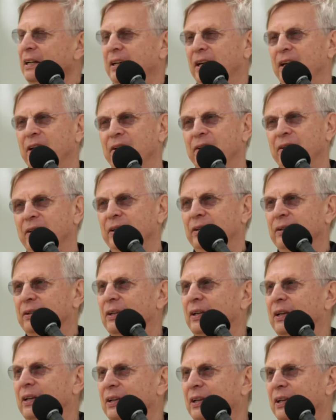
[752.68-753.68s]
And
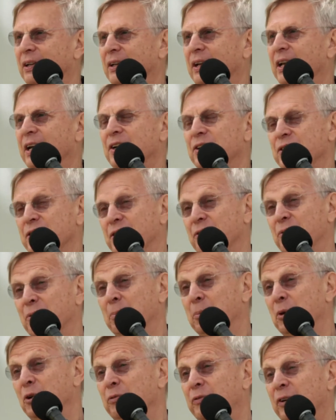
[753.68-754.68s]
it actually,
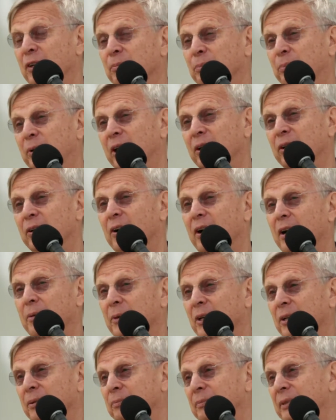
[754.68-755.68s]
removing
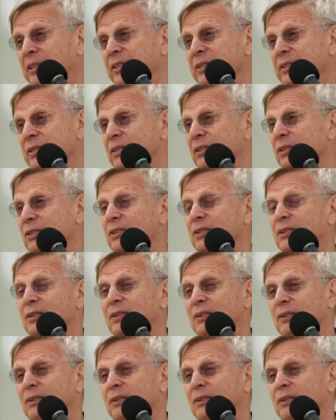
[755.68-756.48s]
programming means that